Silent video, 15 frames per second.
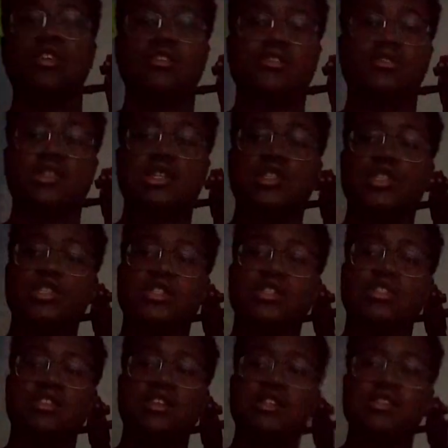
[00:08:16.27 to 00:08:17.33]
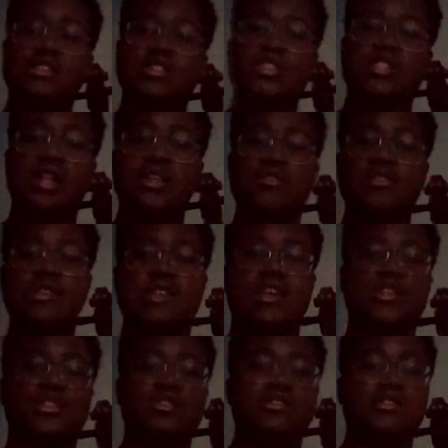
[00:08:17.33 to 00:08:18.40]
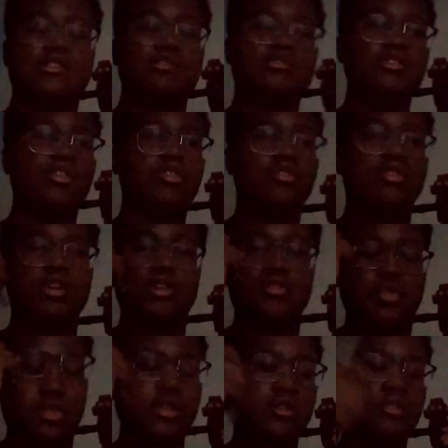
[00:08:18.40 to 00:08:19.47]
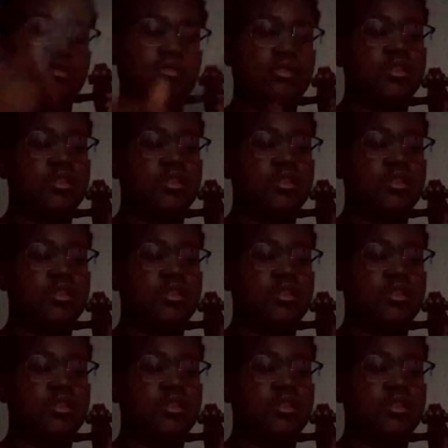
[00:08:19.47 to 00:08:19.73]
so it's a cello section solo. So.